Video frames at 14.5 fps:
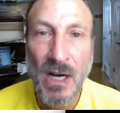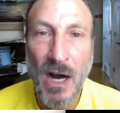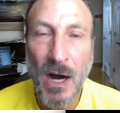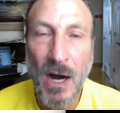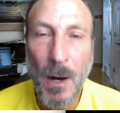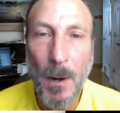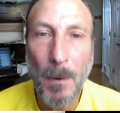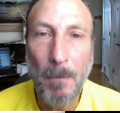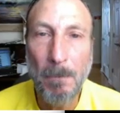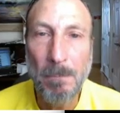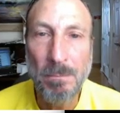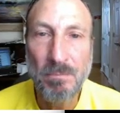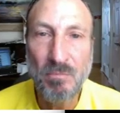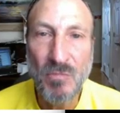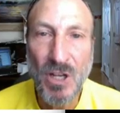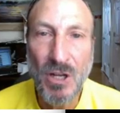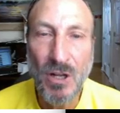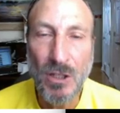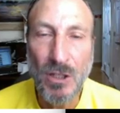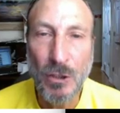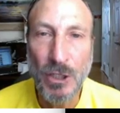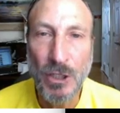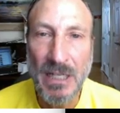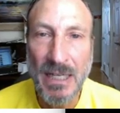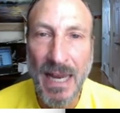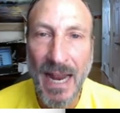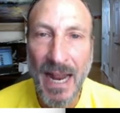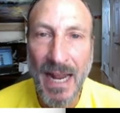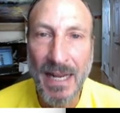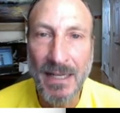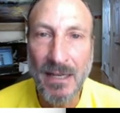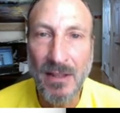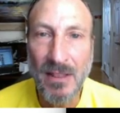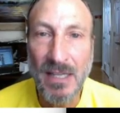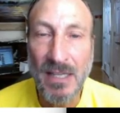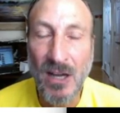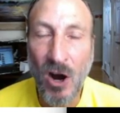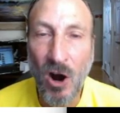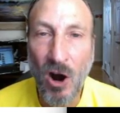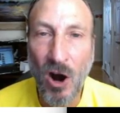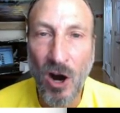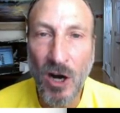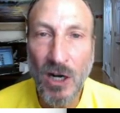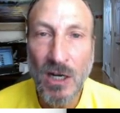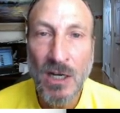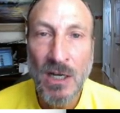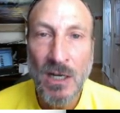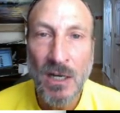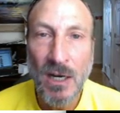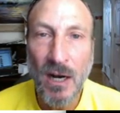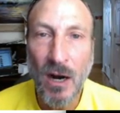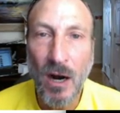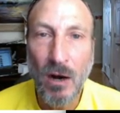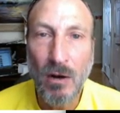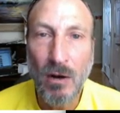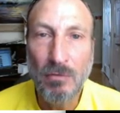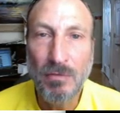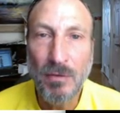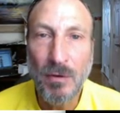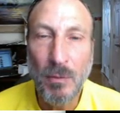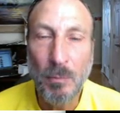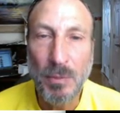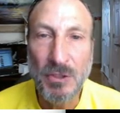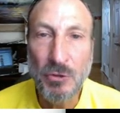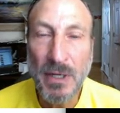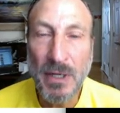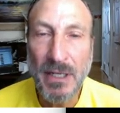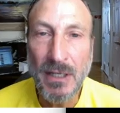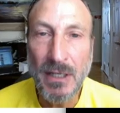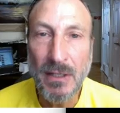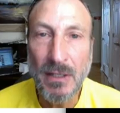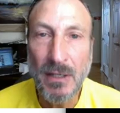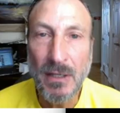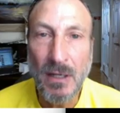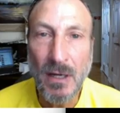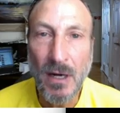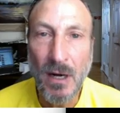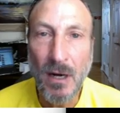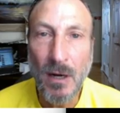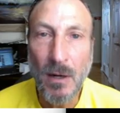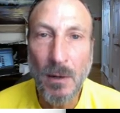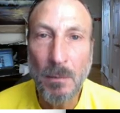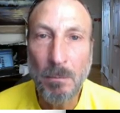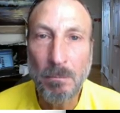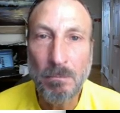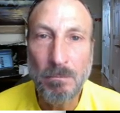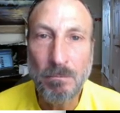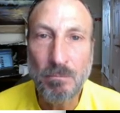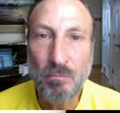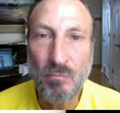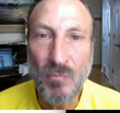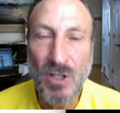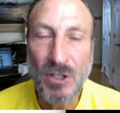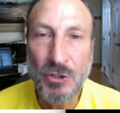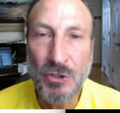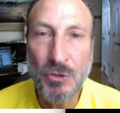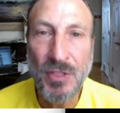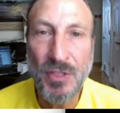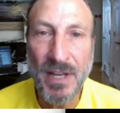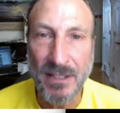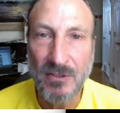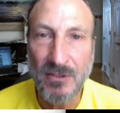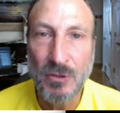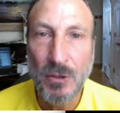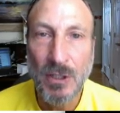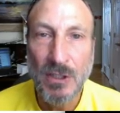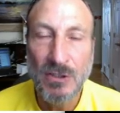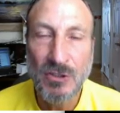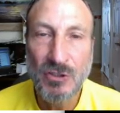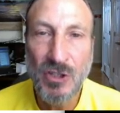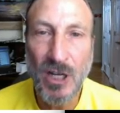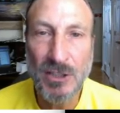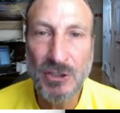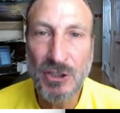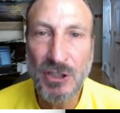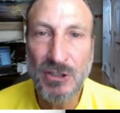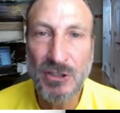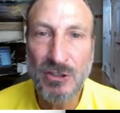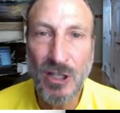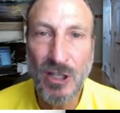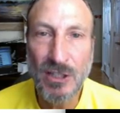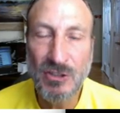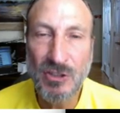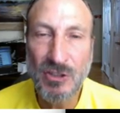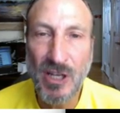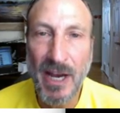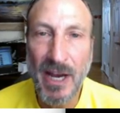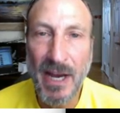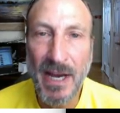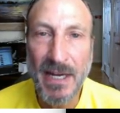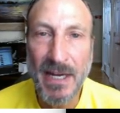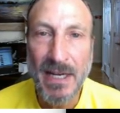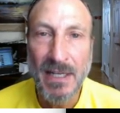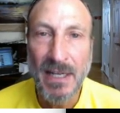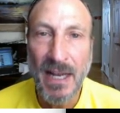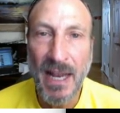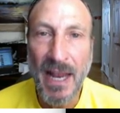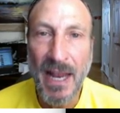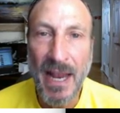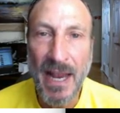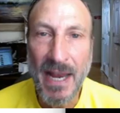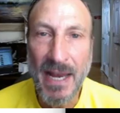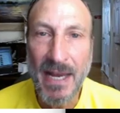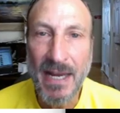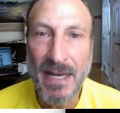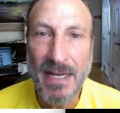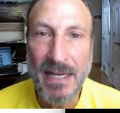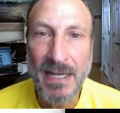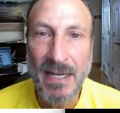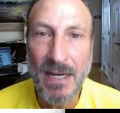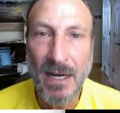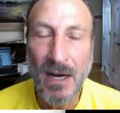looking at the R, of between two things, such as, let's say, a